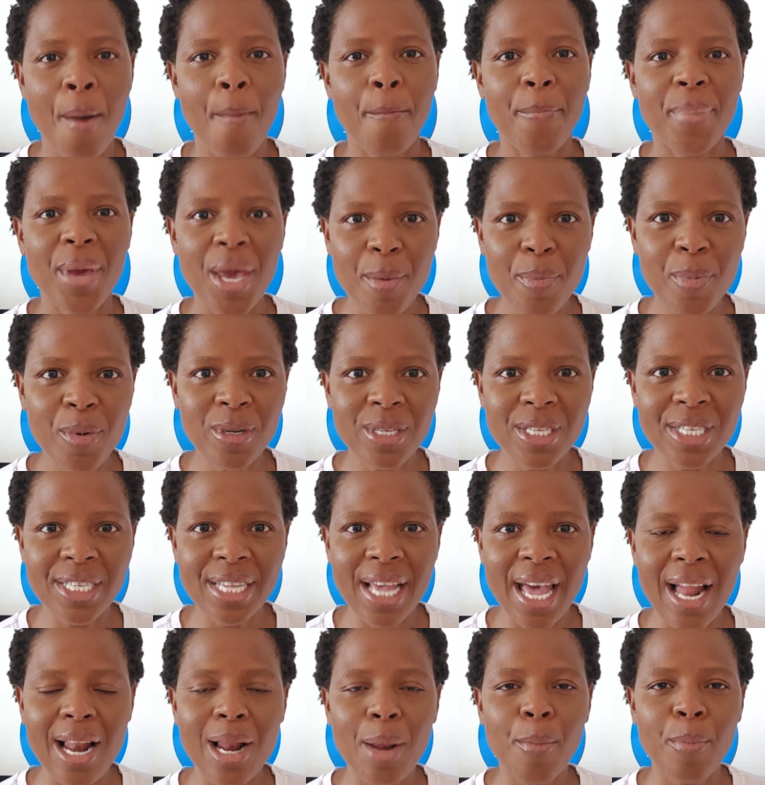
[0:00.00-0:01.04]
People
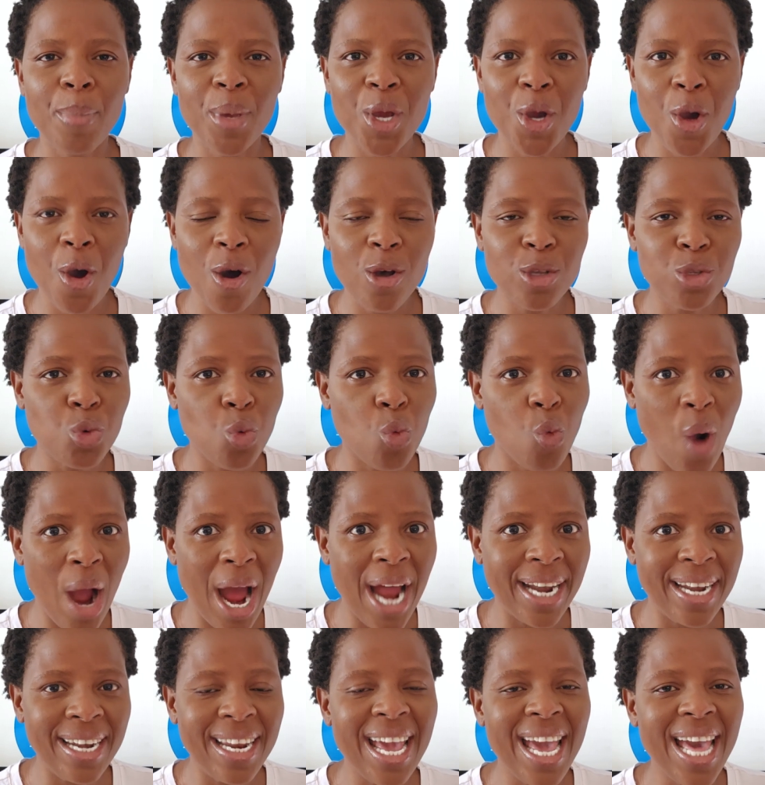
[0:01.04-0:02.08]
sell because
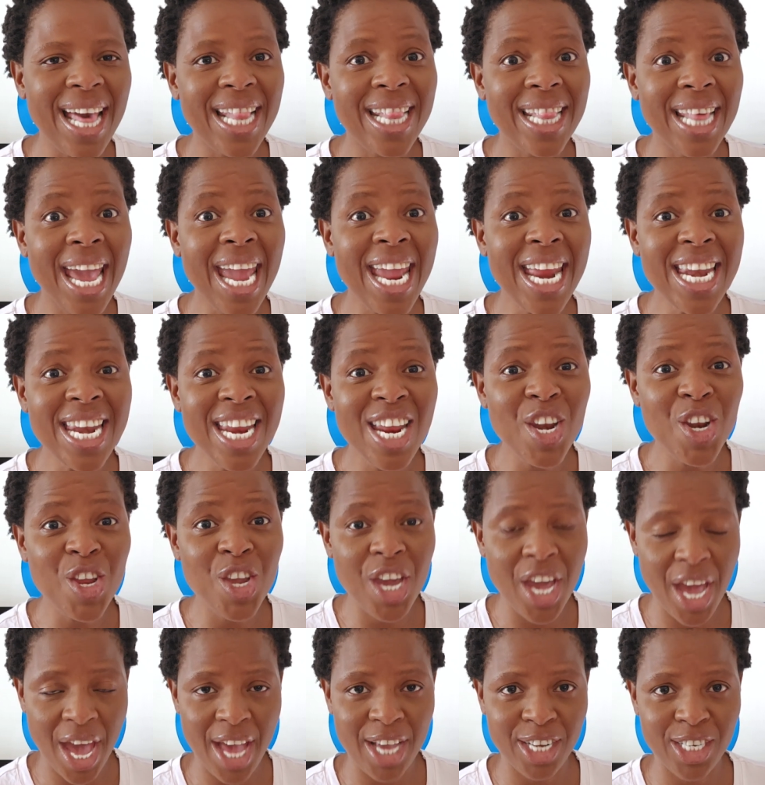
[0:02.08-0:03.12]
1, they need
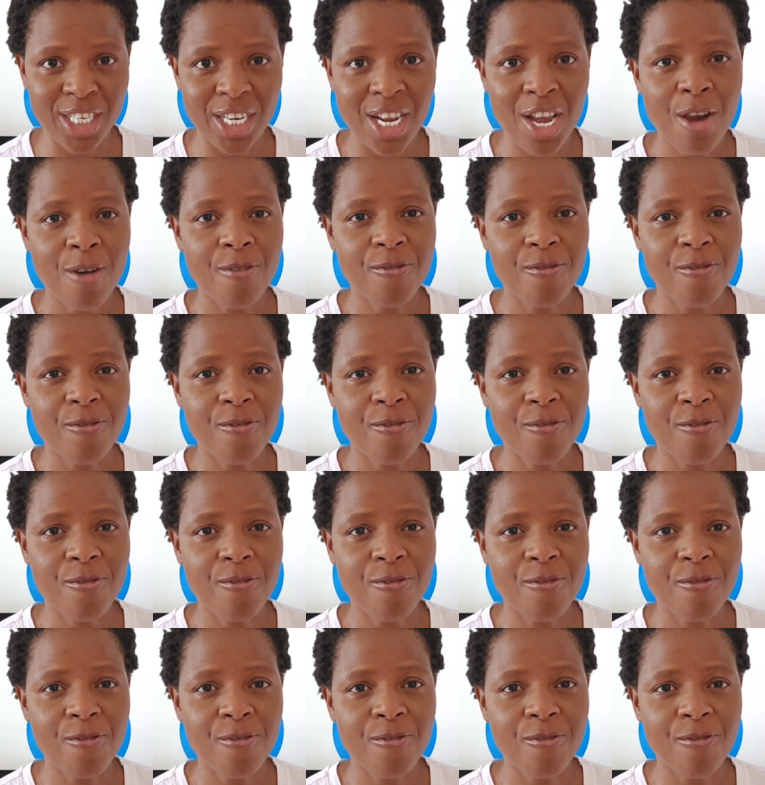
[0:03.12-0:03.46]
cash.